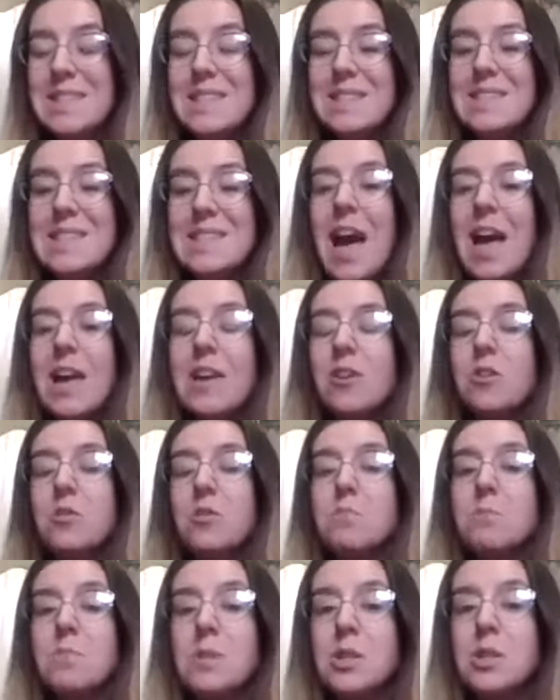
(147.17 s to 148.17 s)
is that your
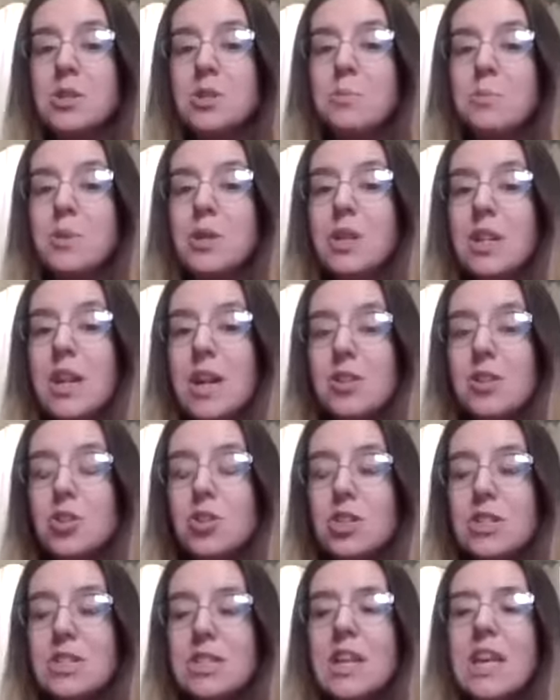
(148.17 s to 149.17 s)
milk
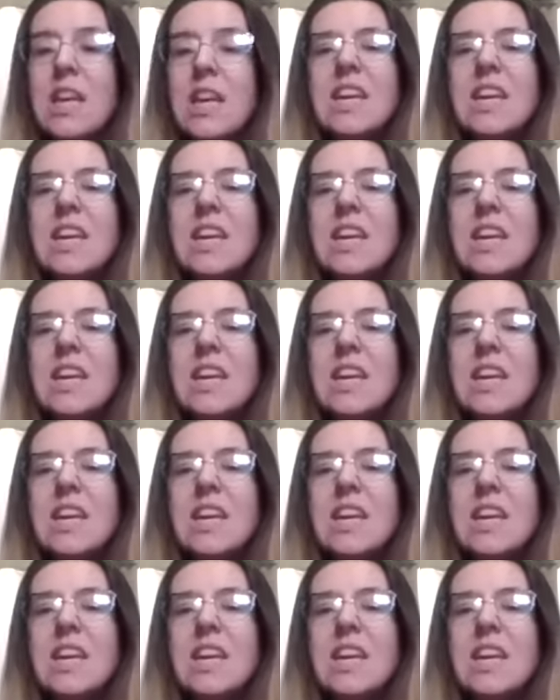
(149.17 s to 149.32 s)
production